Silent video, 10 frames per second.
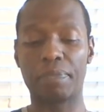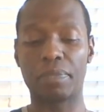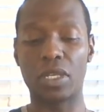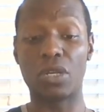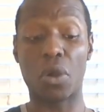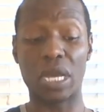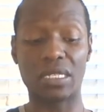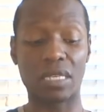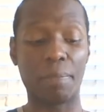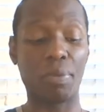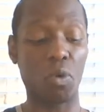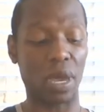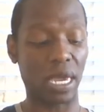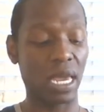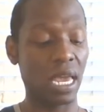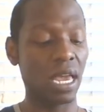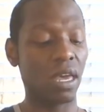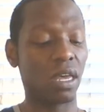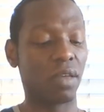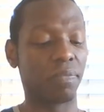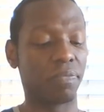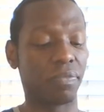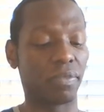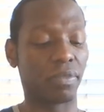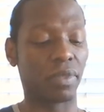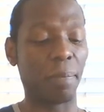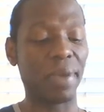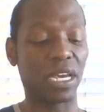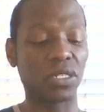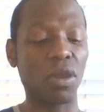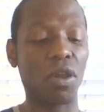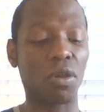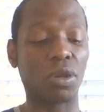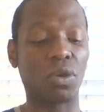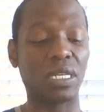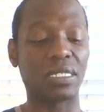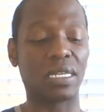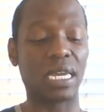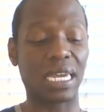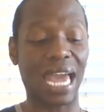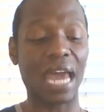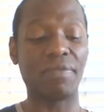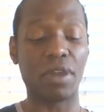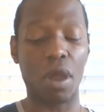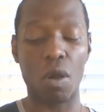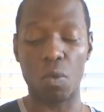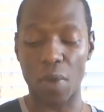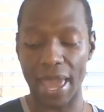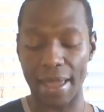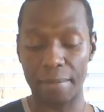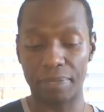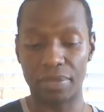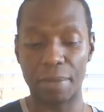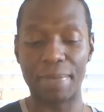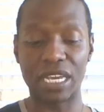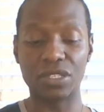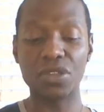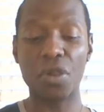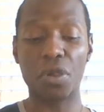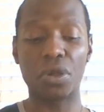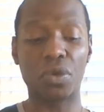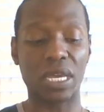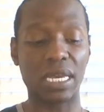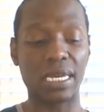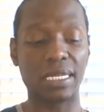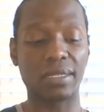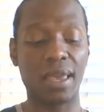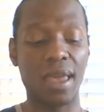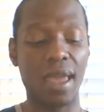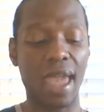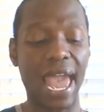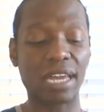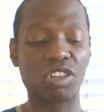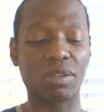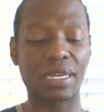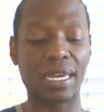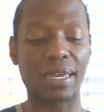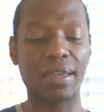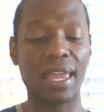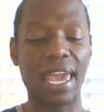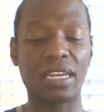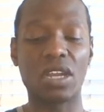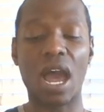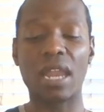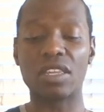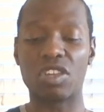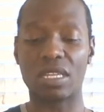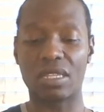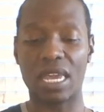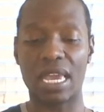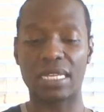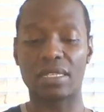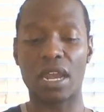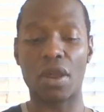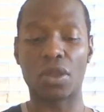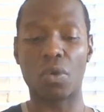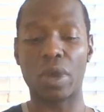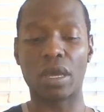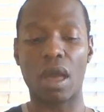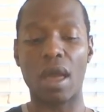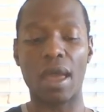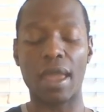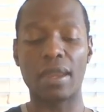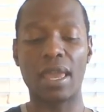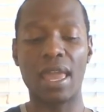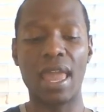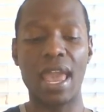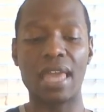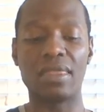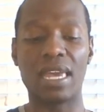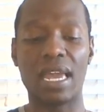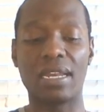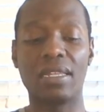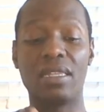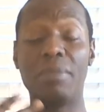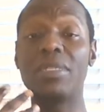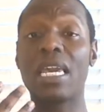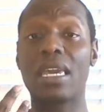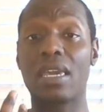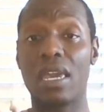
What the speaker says: you know, at some point. The biggest hurdle is getting out of their own way. The biggest hurdle is actually acknowledging things that are going on and then them taking